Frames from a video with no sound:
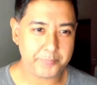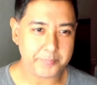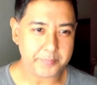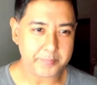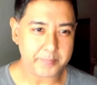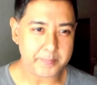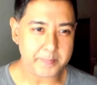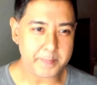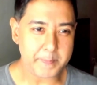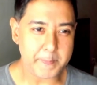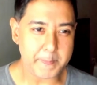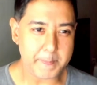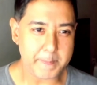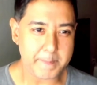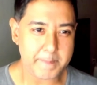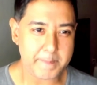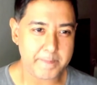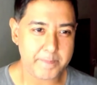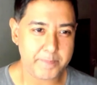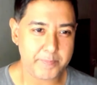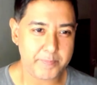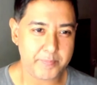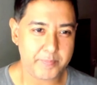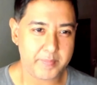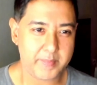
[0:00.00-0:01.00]

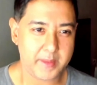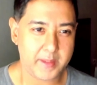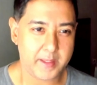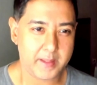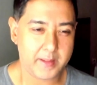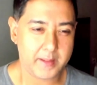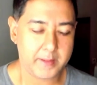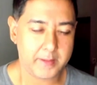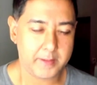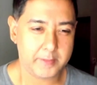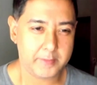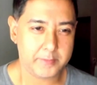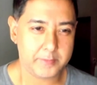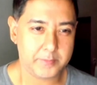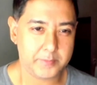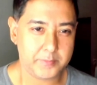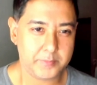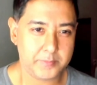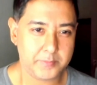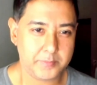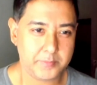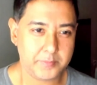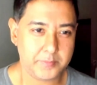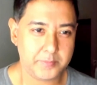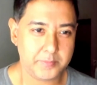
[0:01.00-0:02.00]

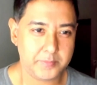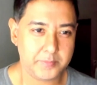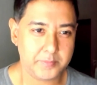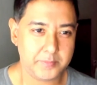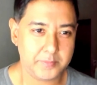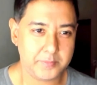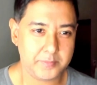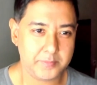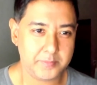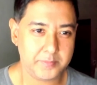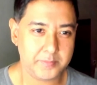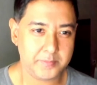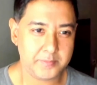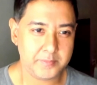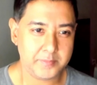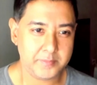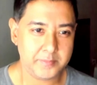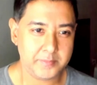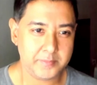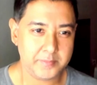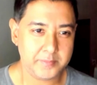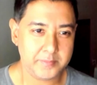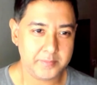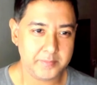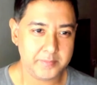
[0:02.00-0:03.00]

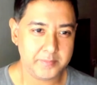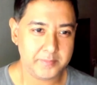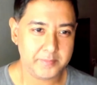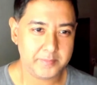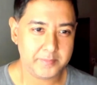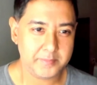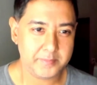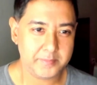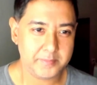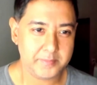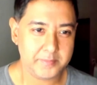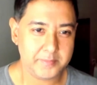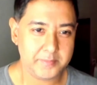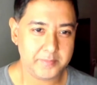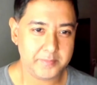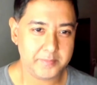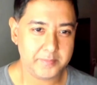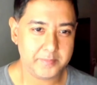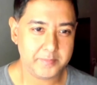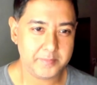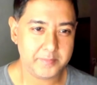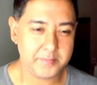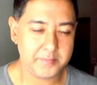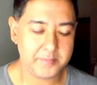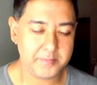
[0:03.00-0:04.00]

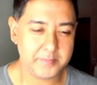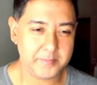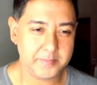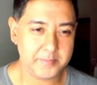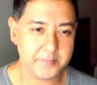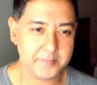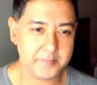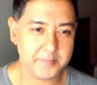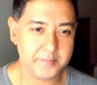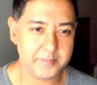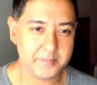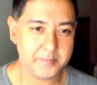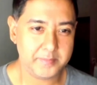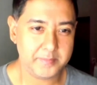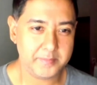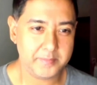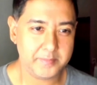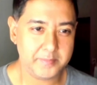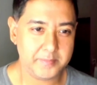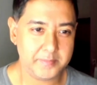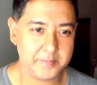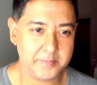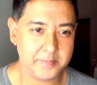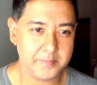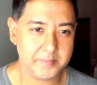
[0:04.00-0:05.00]

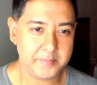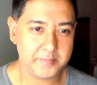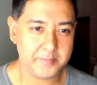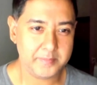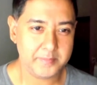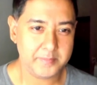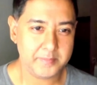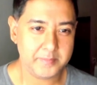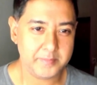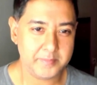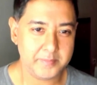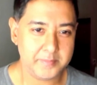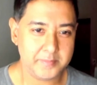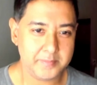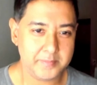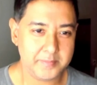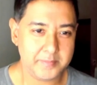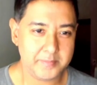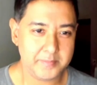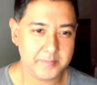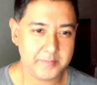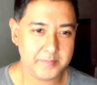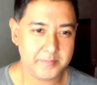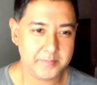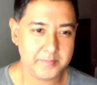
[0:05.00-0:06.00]

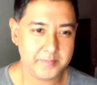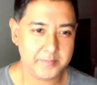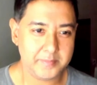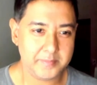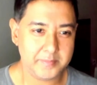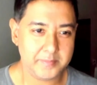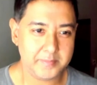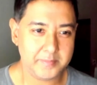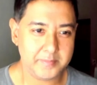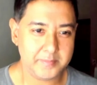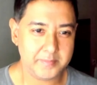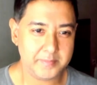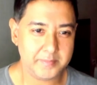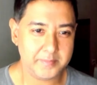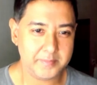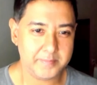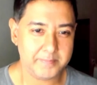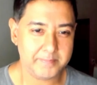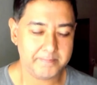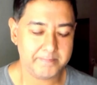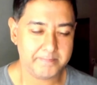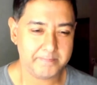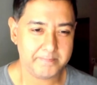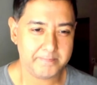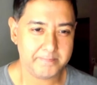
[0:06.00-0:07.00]

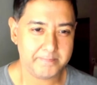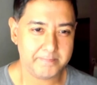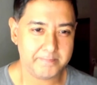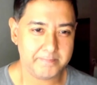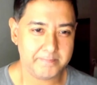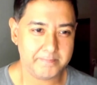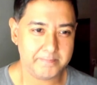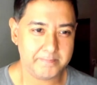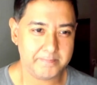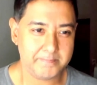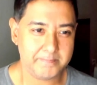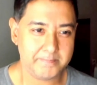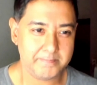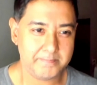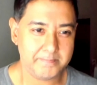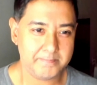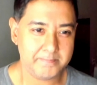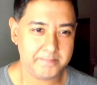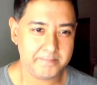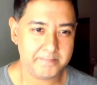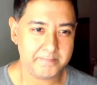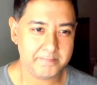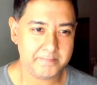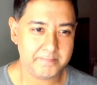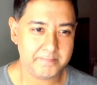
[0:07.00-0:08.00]
The person shown says nothing.